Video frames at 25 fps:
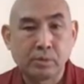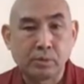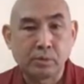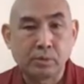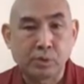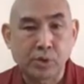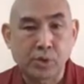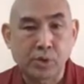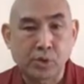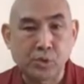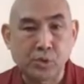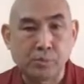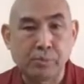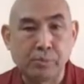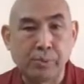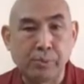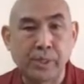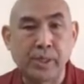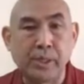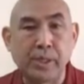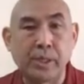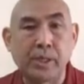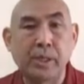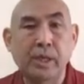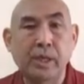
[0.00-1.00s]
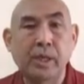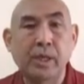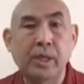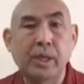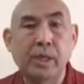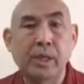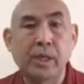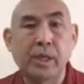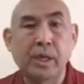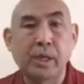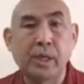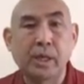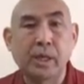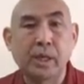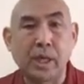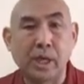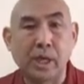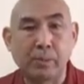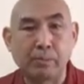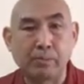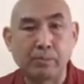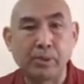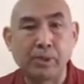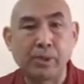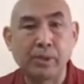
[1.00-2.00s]
wish to be
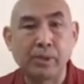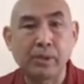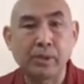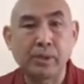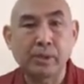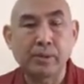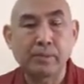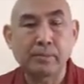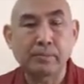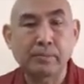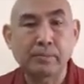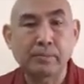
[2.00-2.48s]
happy,